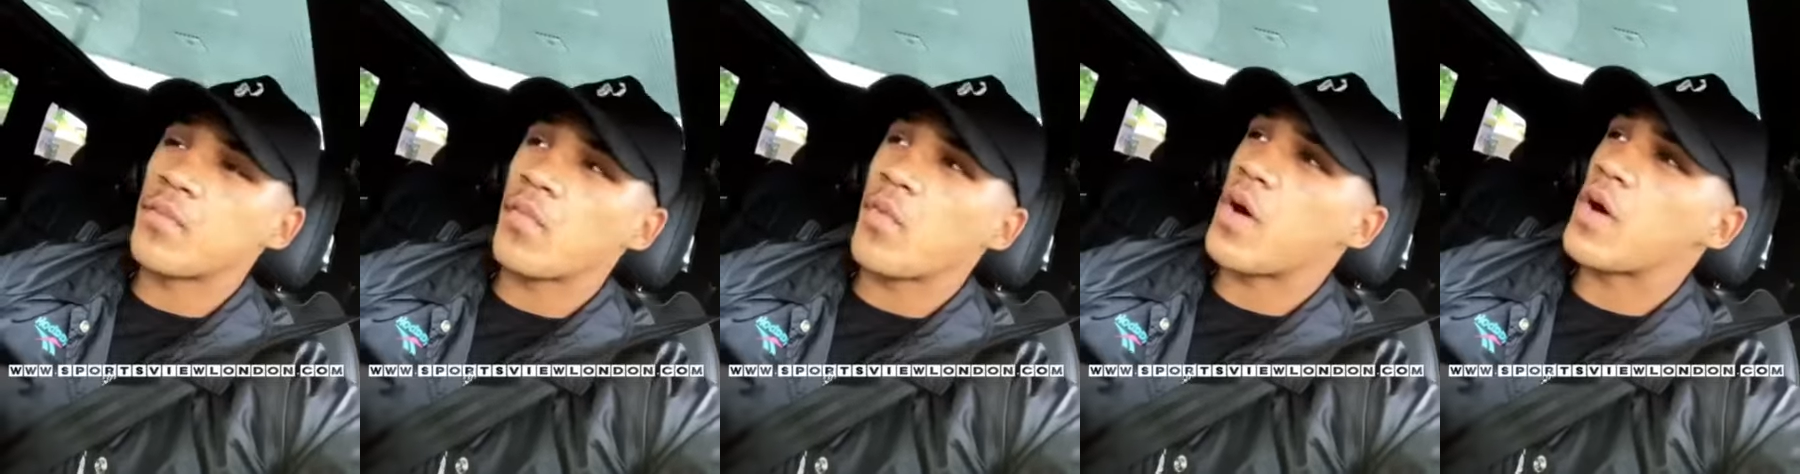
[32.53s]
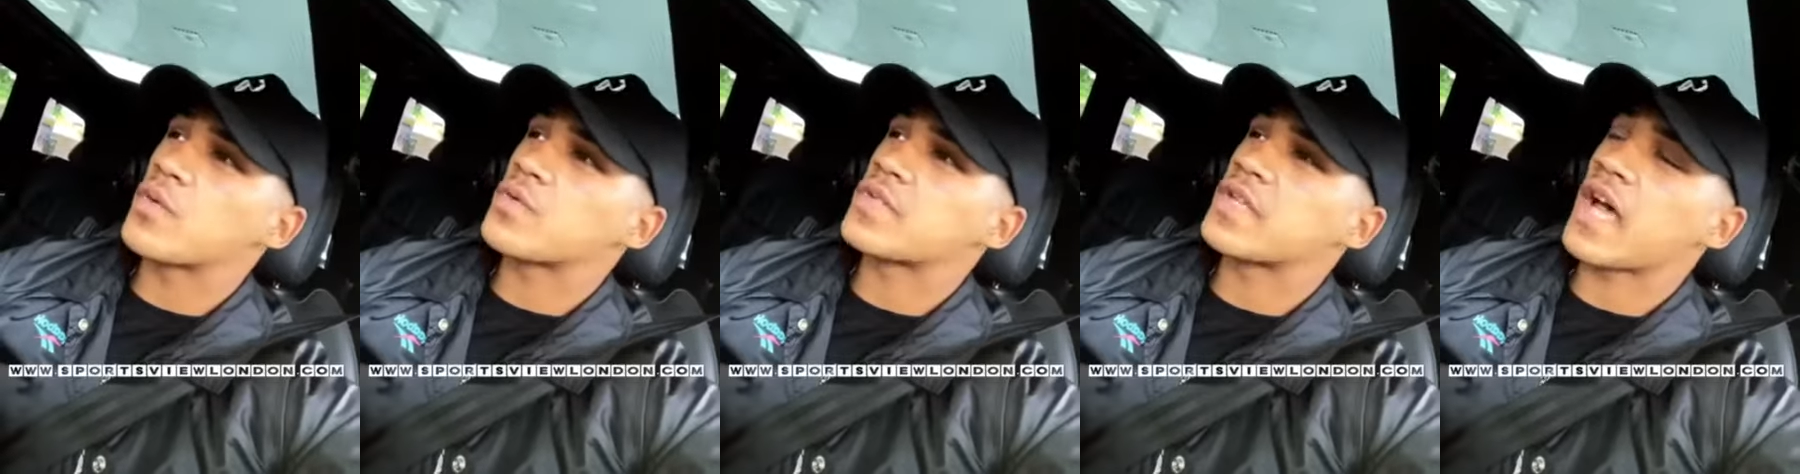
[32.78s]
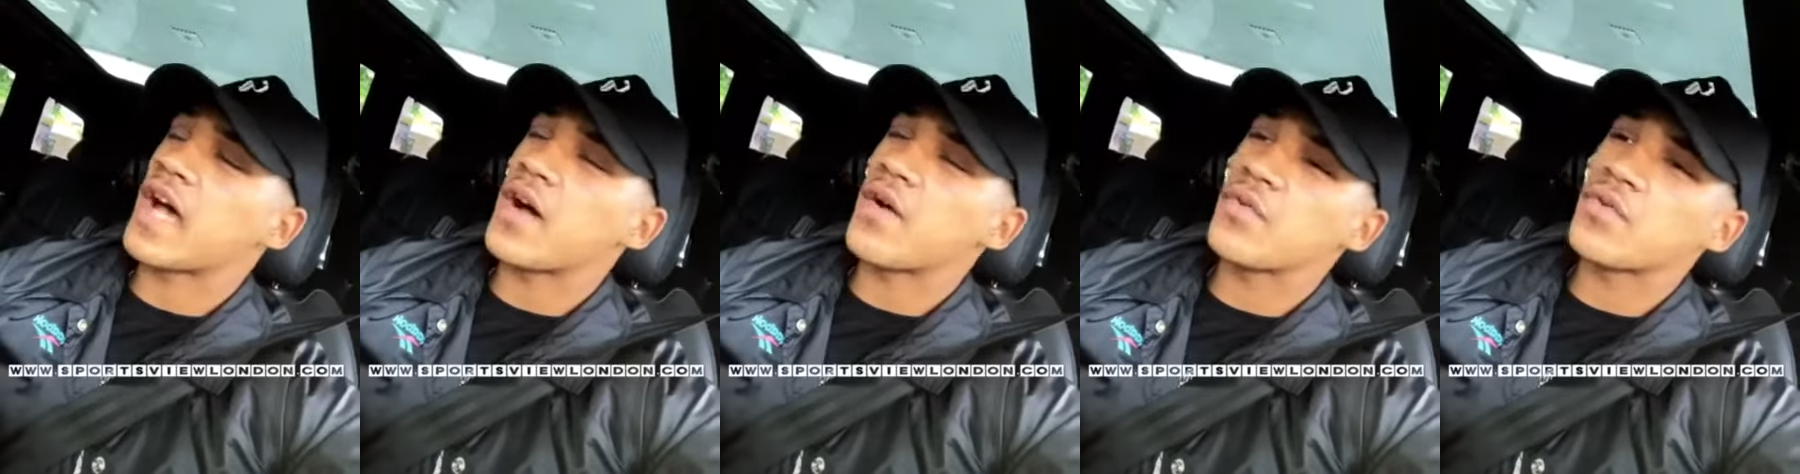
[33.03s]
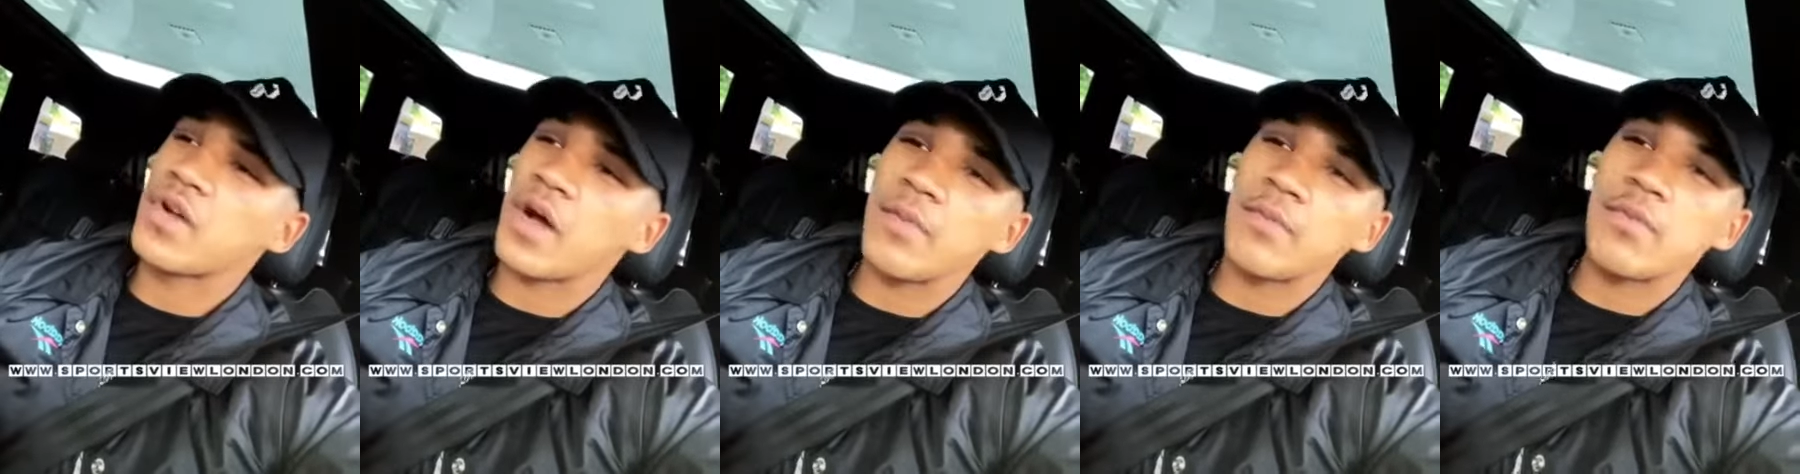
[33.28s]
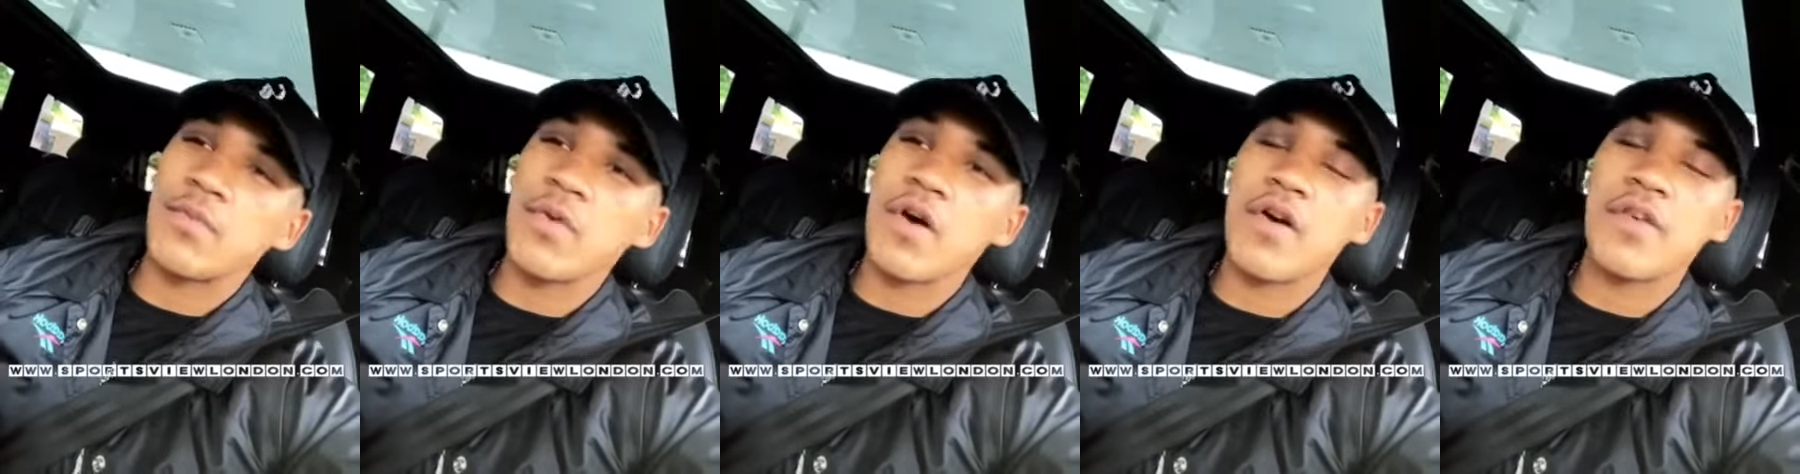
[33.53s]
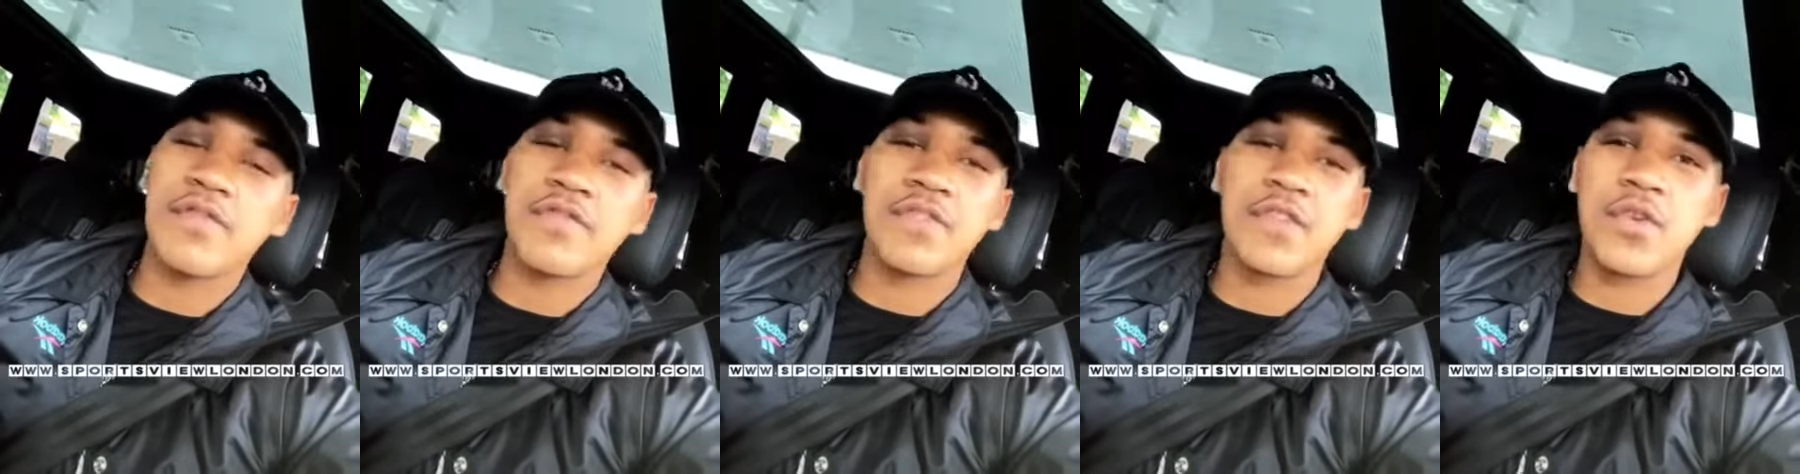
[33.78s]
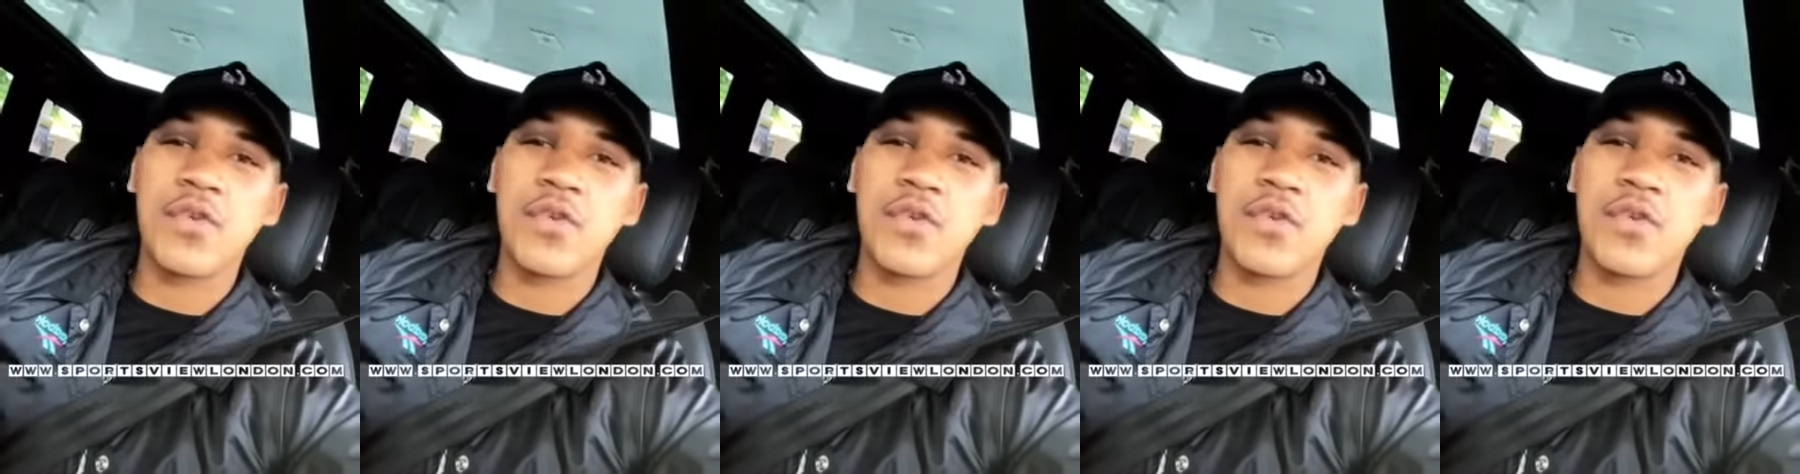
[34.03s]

World title, Commonwealth,